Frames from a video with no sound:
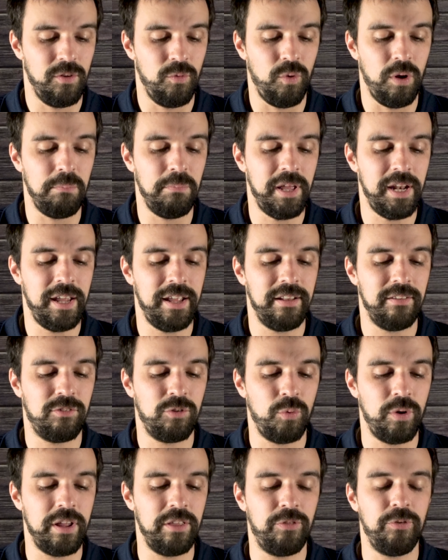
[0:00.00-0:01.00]
1 minute,
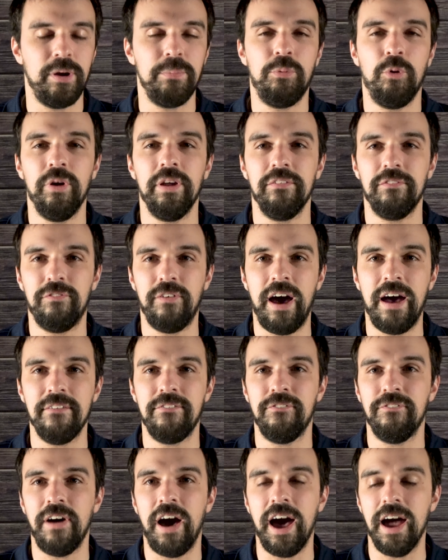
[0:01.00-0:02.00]

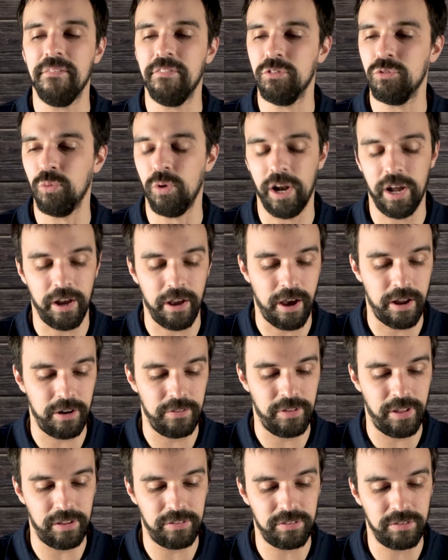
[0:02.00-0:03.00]
23.55 is what I got
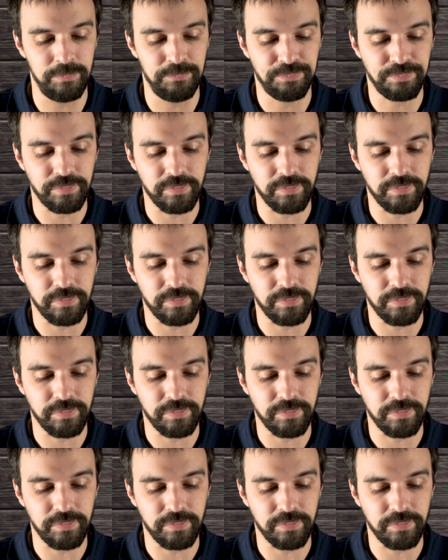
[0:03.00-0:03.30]
on this.